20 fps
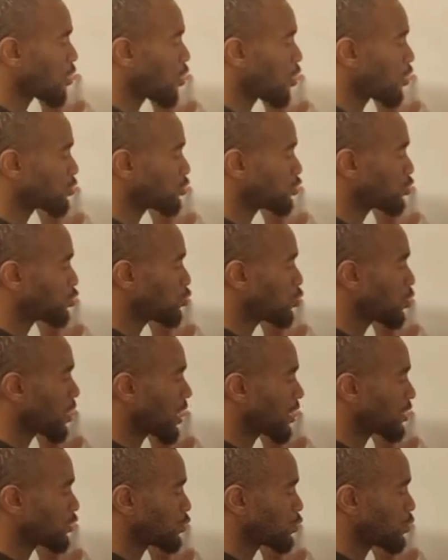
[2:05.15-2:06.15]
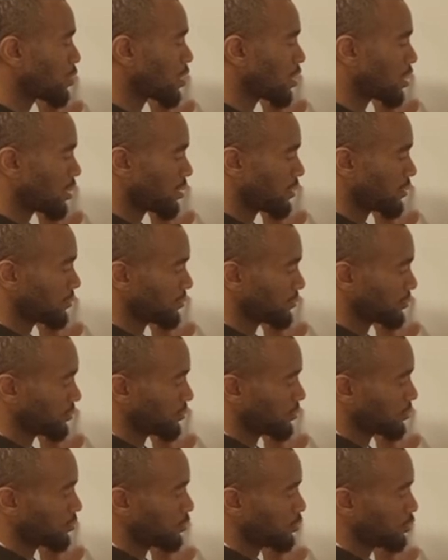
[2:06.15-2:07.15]
called SOHCAHTOA.
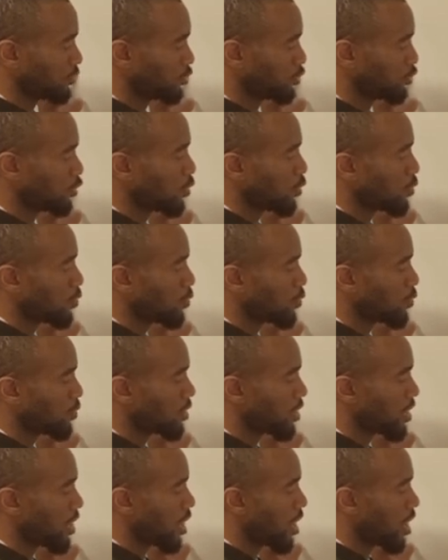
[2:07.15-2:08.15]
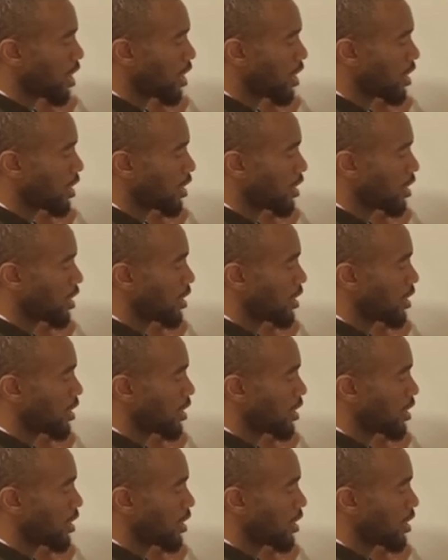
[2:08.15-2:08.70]
SOHCAHTOA.